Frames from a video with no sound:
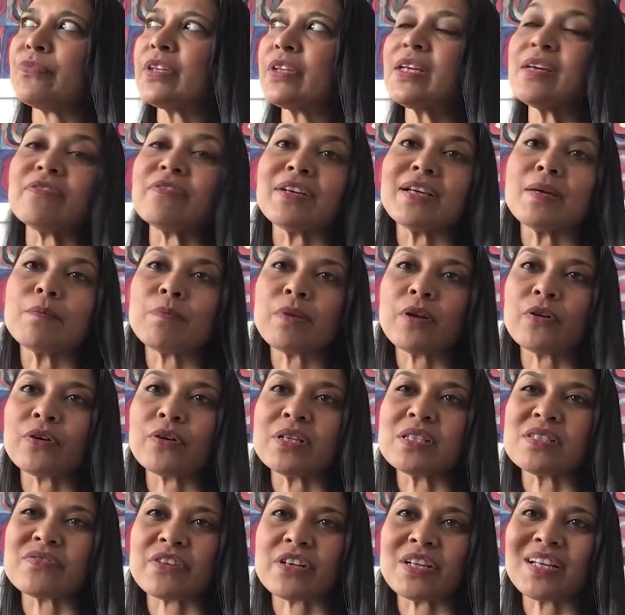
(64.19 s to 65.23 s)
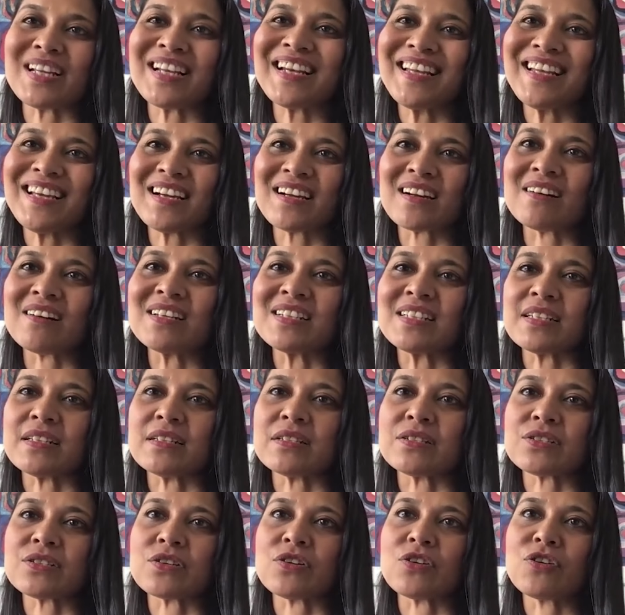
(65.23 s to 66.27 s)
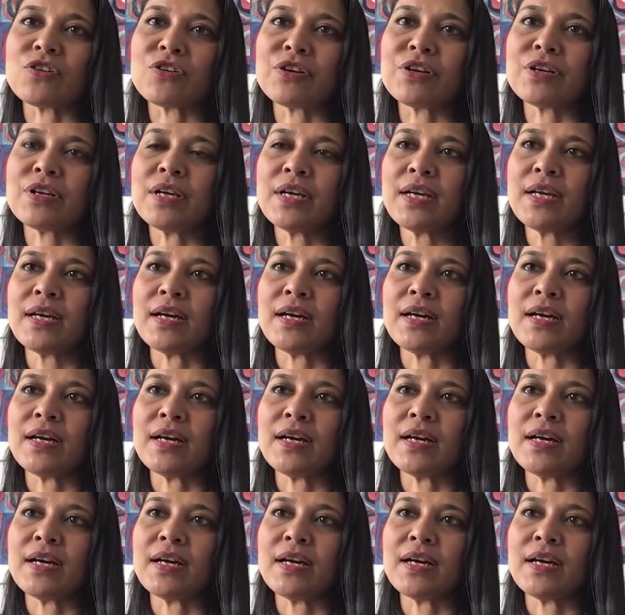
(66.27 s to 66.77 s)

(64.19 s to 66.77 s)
Giving employers very clear guidance on